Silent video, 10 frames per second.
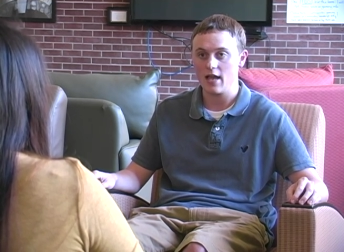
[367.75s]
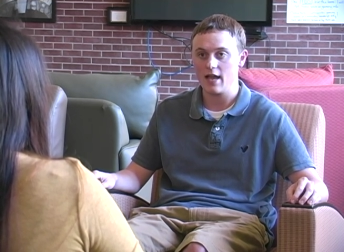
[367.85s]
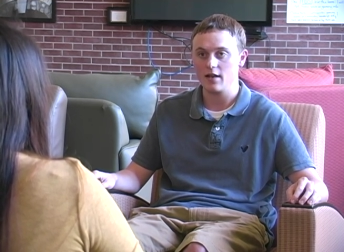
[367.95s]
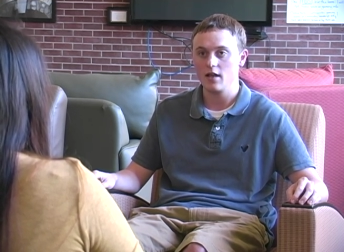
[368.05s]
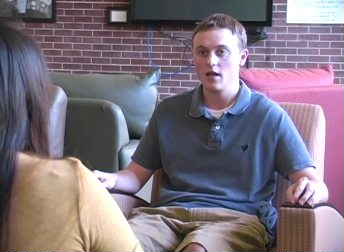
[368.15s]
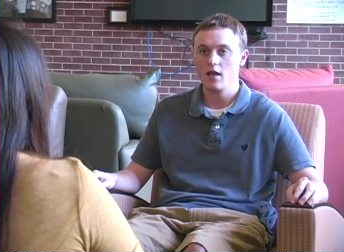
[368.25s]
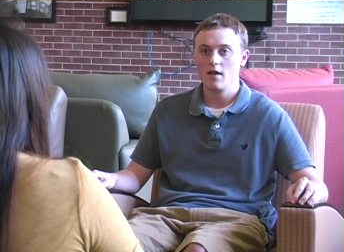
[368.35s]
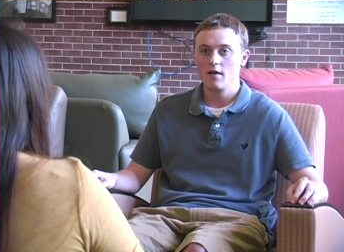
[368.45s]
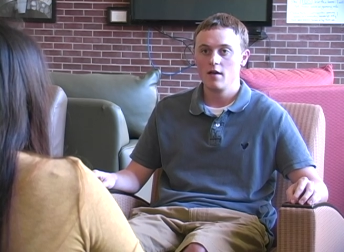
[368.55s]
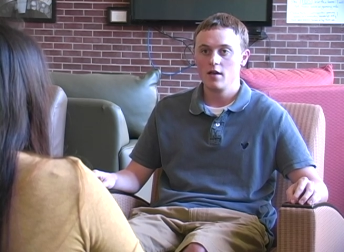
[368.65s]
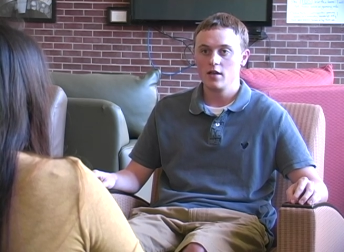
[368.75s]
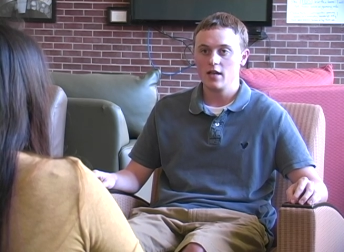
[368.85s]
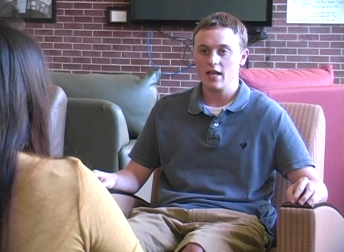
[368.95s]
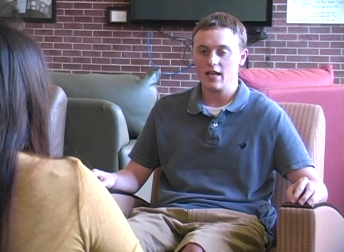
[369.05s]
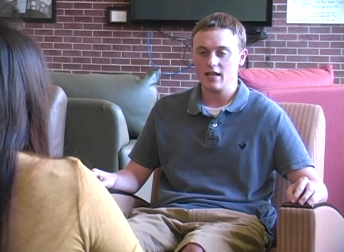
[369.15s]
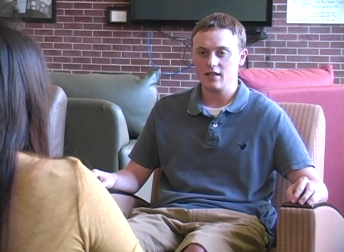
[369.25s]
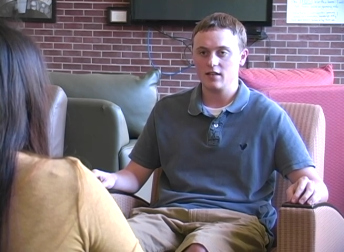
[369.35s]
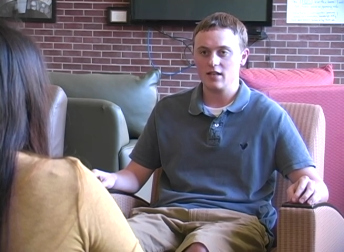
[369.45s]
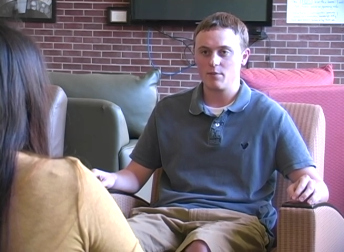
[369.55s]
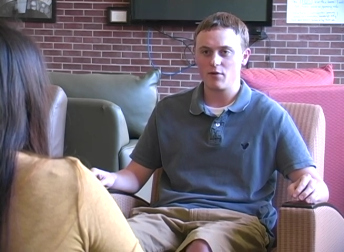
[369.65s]
And
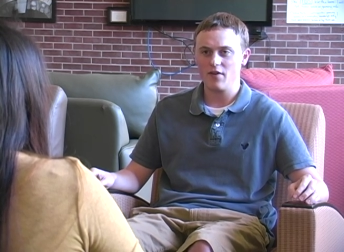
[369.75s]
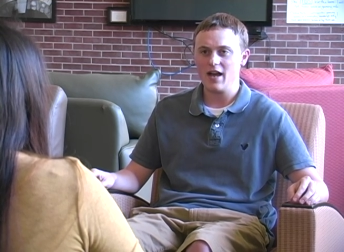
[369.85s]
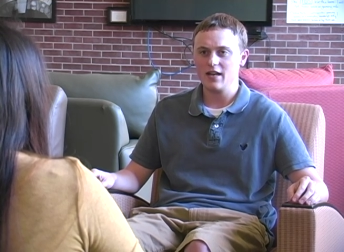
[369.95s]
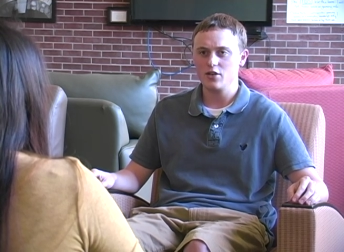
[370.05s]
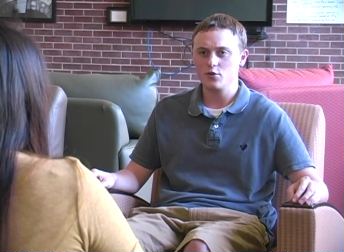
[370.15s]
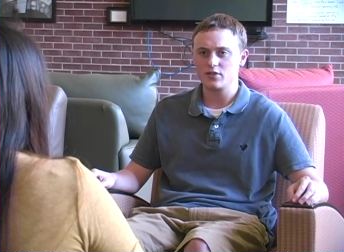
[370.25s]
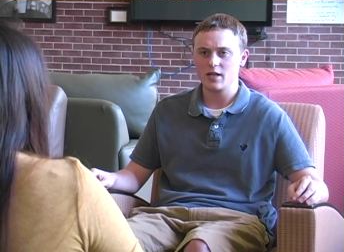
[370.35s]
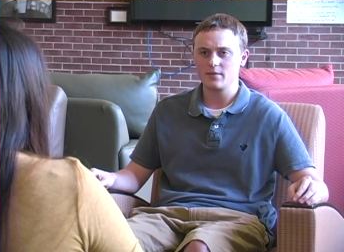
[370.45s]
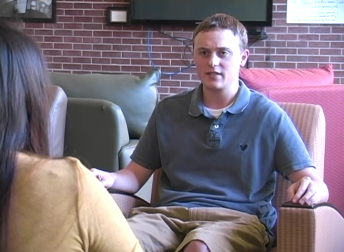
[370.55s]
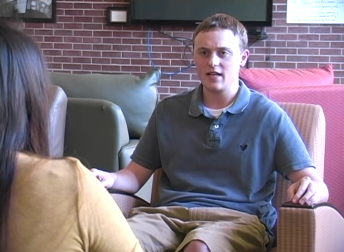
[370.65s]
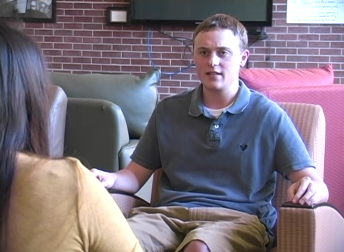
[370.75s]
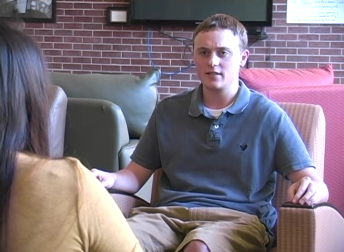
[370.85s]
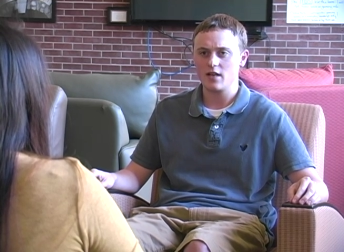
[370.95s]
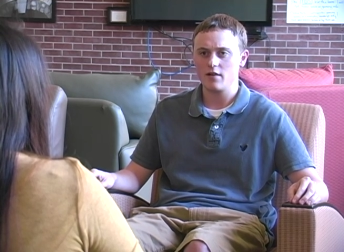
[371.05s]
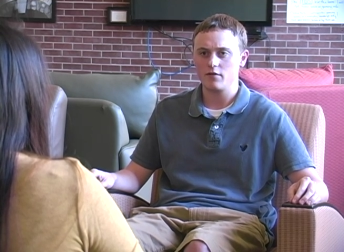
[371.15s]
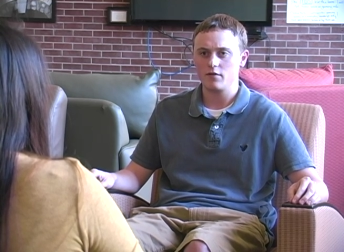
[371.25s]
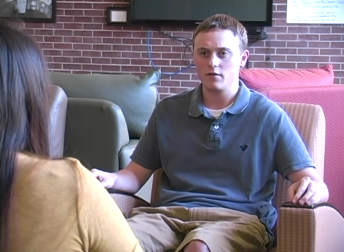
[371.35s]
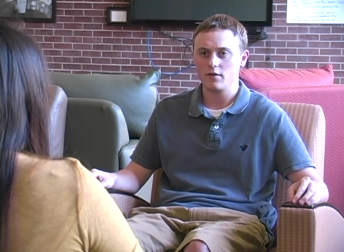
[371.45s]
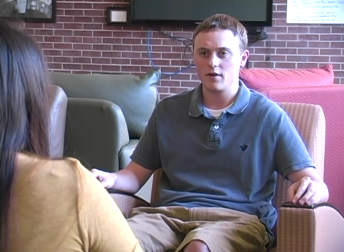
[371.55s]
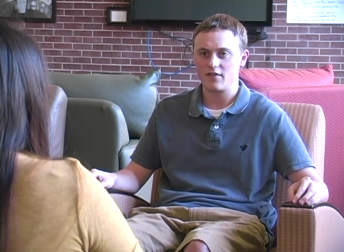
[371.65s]
it provided you some sense of
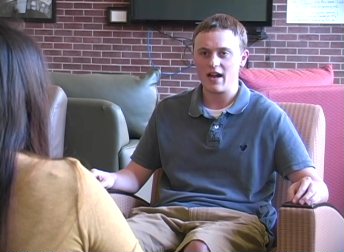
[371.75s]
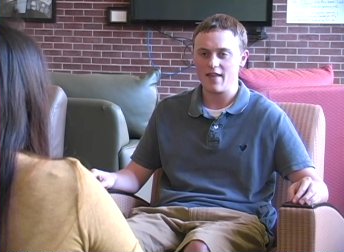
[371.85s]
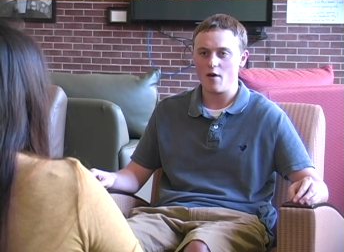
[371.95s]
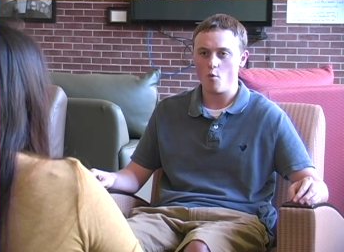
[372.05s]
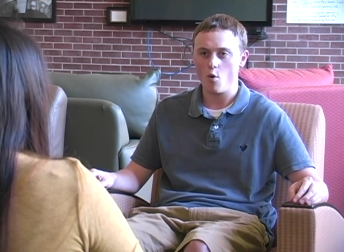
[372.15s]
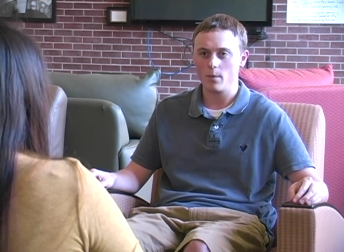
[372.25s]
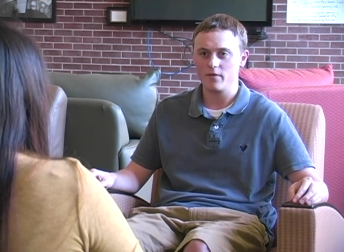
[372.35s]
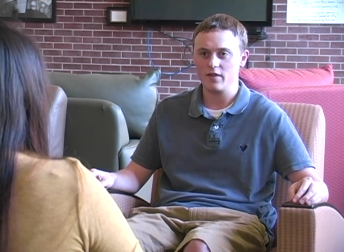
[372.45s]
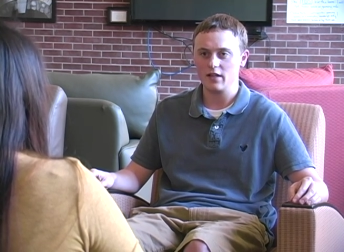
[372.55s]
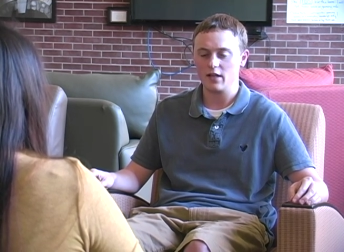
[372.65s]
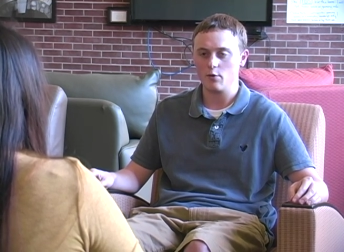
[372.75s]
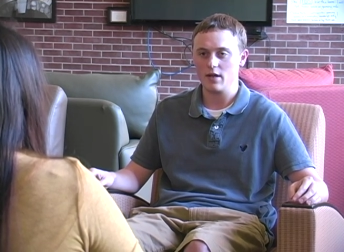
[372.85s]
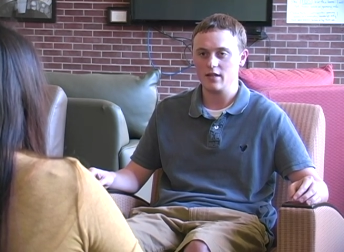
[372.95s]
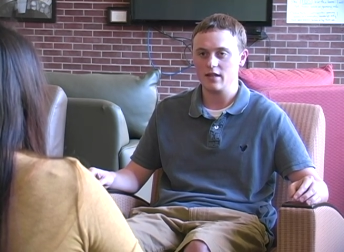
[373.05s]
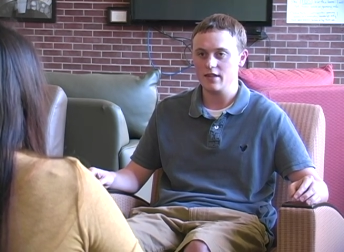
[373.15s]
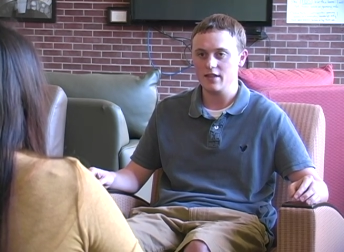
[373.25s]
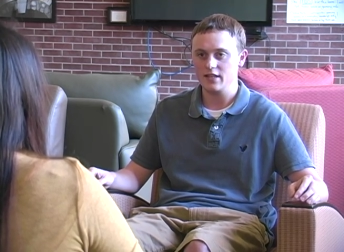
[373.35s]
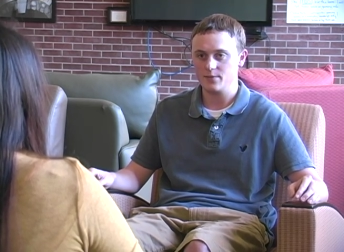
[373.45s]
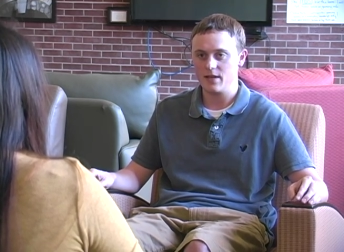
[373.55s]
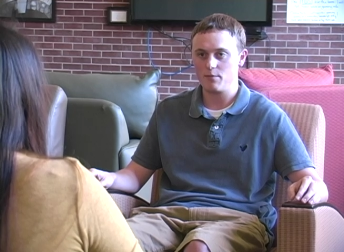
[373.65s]
kind of that warm feeling when
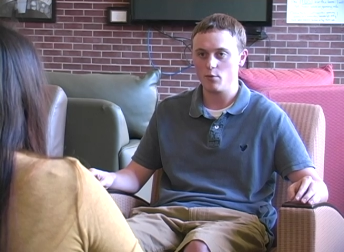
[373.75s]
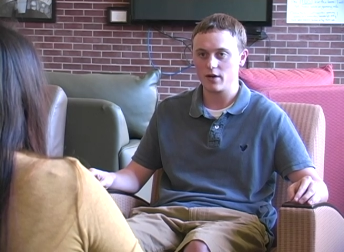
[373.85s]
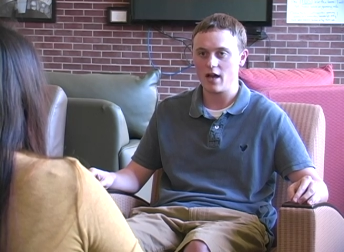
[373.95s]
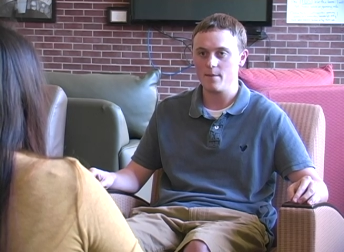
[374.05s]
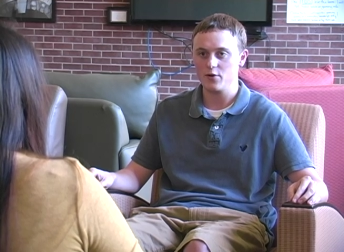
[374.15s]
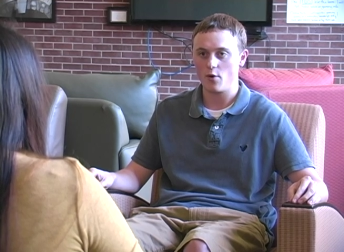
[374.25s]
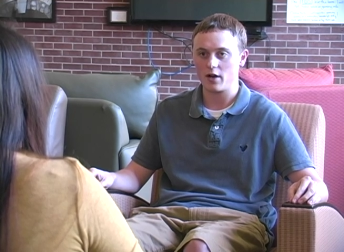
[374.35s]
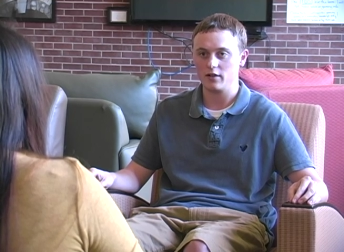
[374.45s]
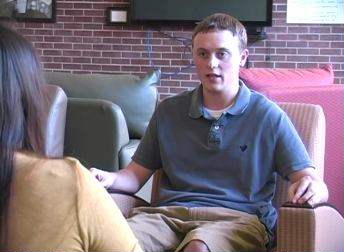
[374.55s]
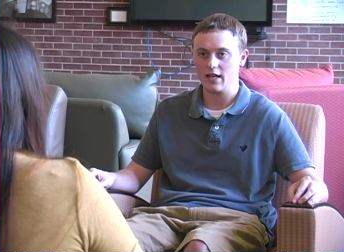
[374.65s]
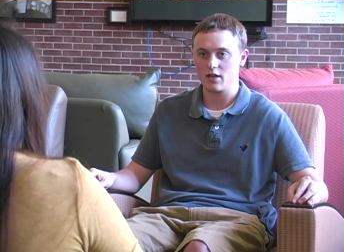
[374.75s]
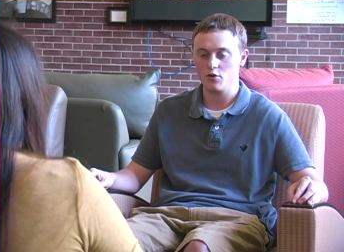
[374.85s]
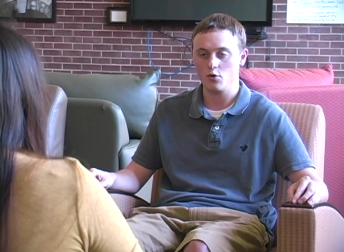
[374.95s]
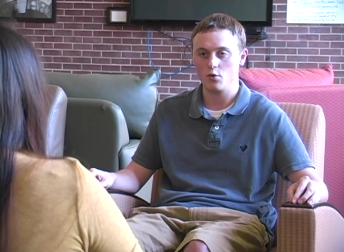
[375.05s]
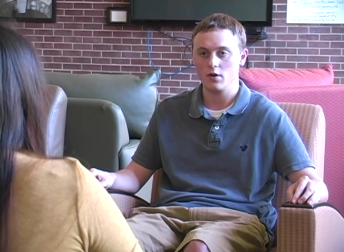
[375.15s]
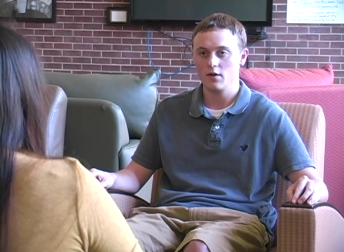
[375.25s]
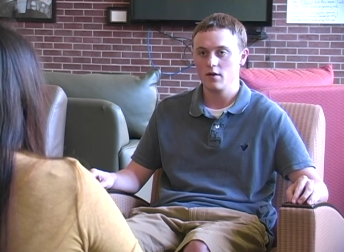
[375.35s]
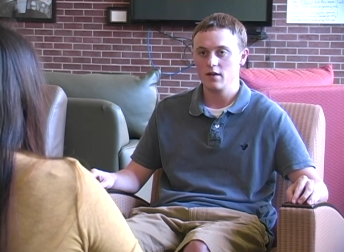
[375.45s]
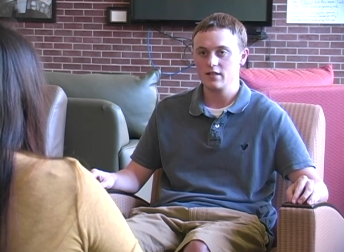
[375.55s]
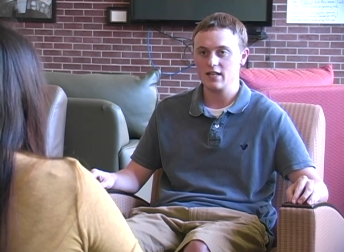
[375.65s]
these people would come into our clinic who
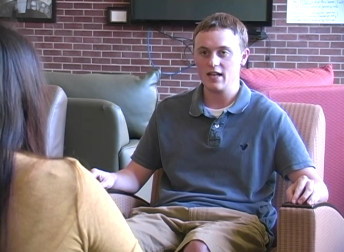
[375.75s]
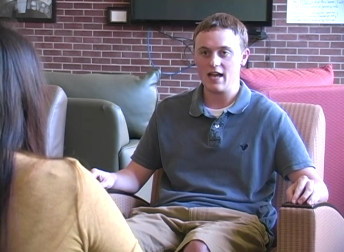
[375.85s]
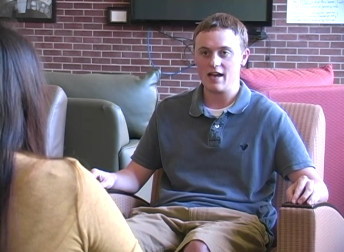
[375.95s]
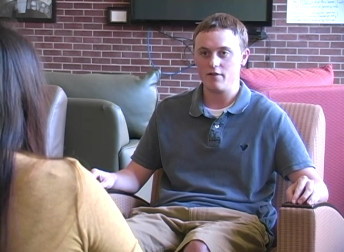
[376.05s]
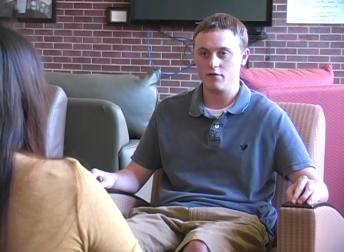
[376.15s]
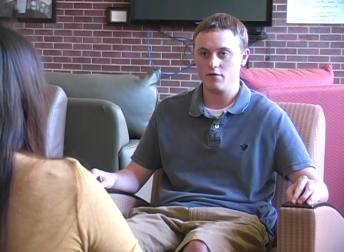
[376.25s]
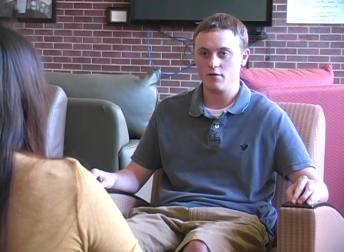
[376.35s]
didn't have